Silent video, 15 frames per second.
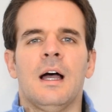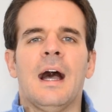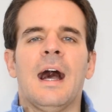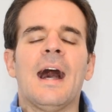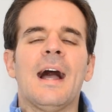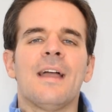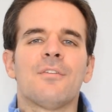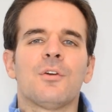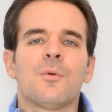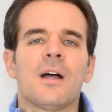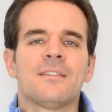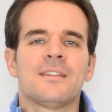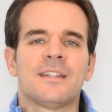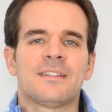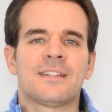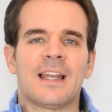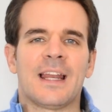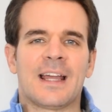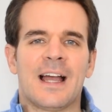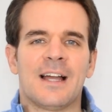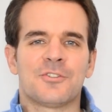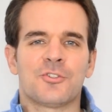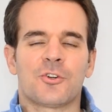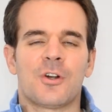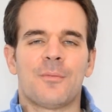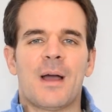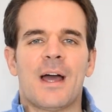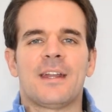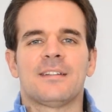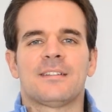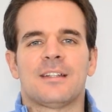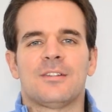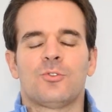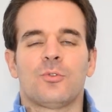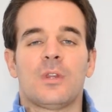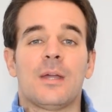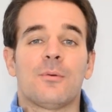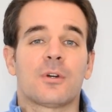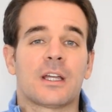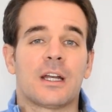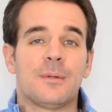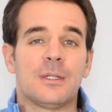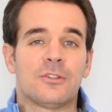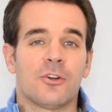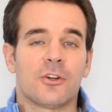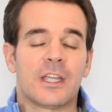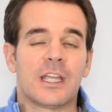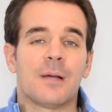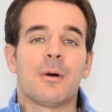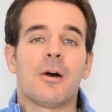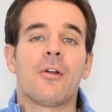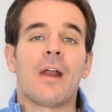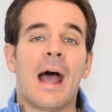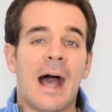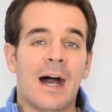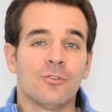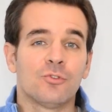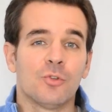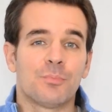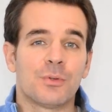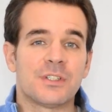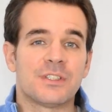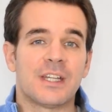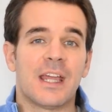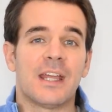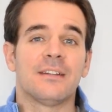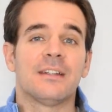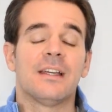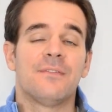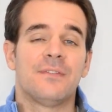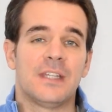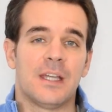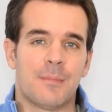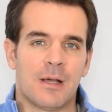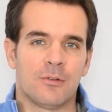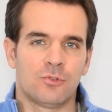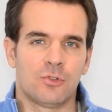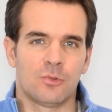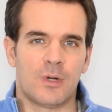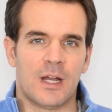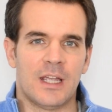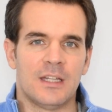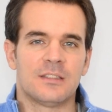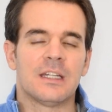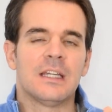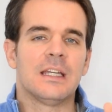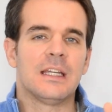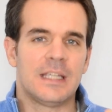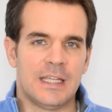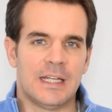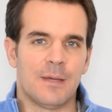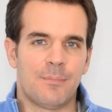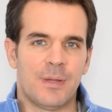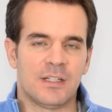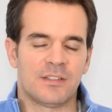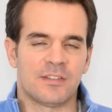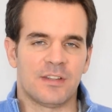Hi everyone, this is Alejandro Cremades, and today we're going to be talking about how to present the amount to raise in a pitch